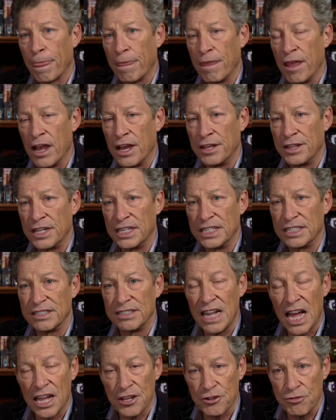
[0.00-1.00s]
that is
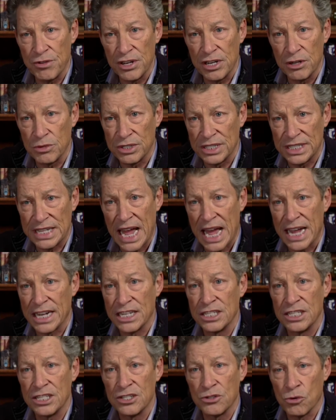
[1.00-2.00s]
not treated with
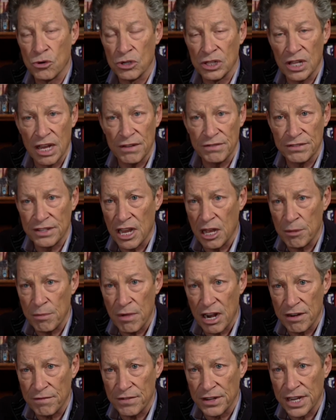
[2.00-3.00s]
statins or lifestyle
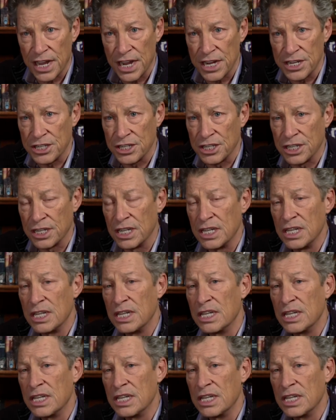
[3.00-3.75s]
modification,